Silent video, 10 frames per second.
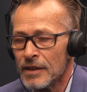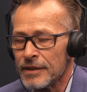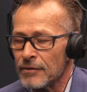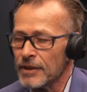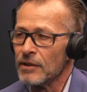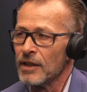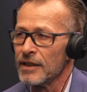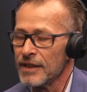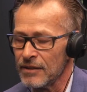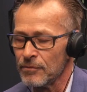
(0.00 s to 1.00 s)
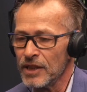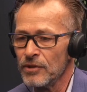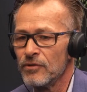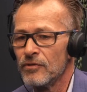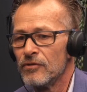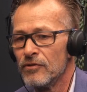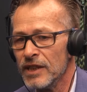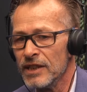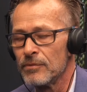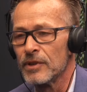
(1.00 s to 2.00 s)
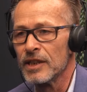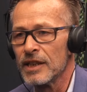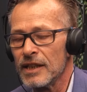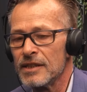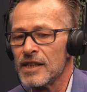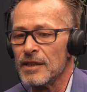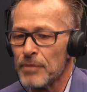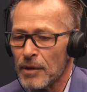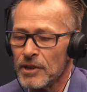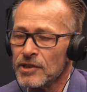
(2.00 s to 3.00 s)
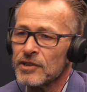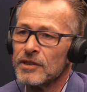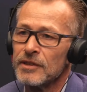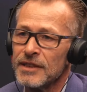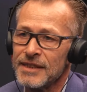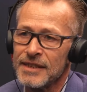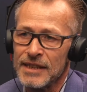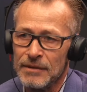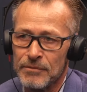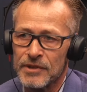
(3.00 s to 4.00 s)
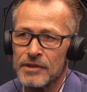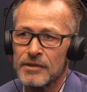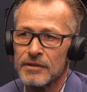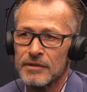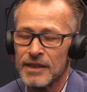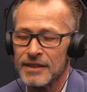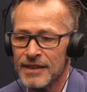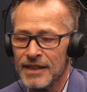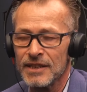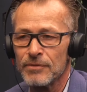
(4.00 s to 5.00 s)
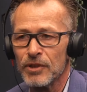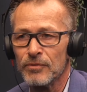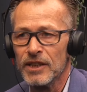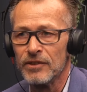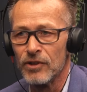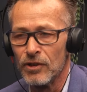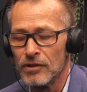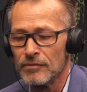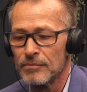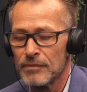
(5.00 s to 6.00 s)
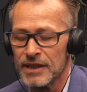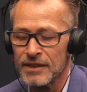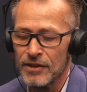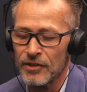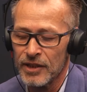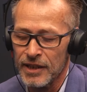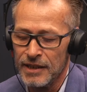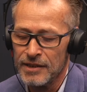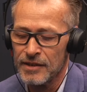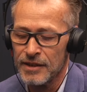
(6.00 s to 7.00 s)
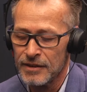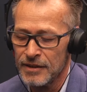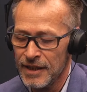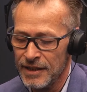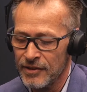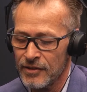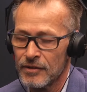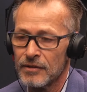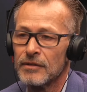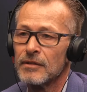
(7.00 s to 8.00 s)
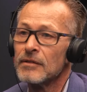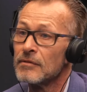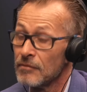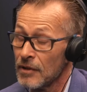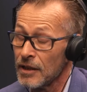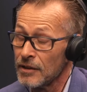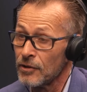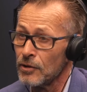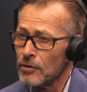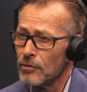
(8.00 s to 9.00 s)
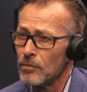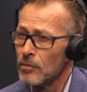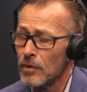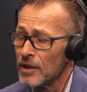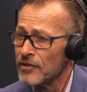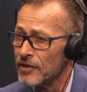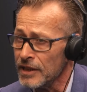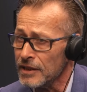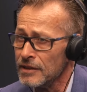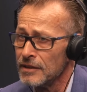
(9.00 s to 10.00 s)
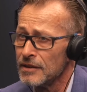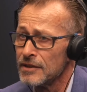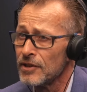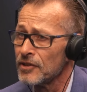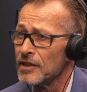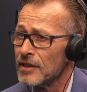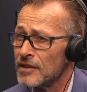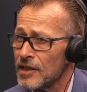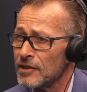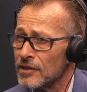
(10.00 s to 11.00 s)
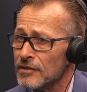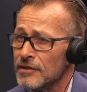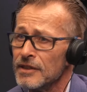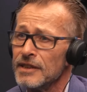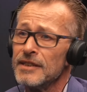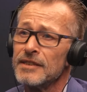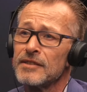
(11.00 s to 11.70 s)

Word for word: Now, when you, again, when you read what the KSA published, it seems that that is what we did wrong, but that's not the case. And that Article 1D is not in the decision. It is